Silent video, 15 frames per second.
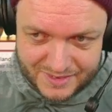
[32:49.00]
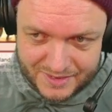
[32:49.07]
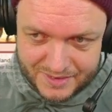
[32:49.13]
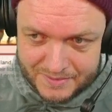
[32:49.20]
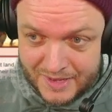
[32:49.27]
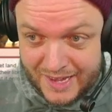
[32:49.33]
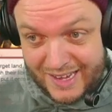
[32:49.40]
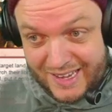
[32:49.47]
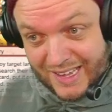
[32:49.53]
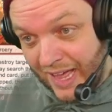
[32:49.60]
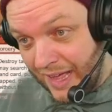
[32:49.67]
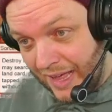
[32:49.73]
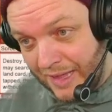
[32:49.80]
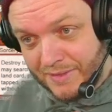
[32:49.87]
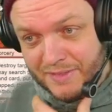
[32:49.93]
yeah,
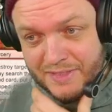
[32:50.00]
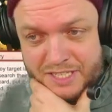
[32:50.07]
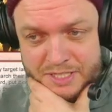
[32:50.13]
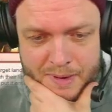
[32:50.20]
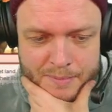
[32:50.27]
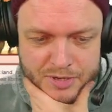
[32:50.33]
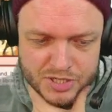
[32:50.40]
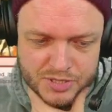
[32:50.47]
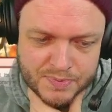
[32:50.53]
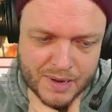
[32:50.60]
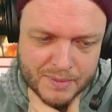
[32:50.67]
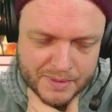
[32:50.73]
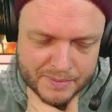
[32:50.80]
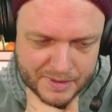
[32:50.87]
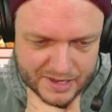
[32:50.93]
Dismember should
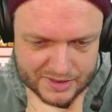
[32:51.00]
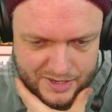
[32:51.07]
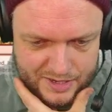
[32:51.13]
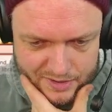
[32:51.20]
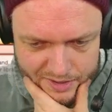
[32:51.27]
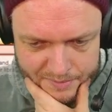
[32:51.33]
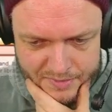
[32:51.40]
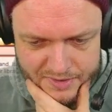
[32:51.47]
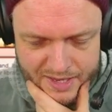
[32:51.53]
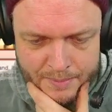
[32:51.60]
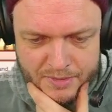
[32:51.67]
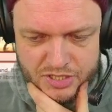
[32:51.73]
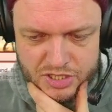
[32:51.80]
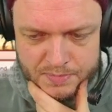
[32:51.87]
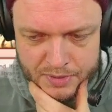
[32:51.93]
probably be in there. Let me
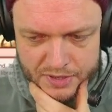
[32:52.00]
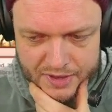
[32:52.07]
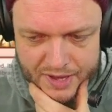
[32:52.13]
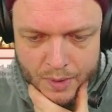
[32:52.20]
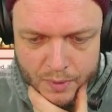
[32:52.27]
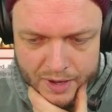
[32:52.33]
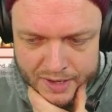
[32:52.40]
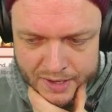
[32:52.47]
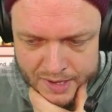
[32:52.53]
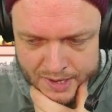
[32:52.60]
just put it that way.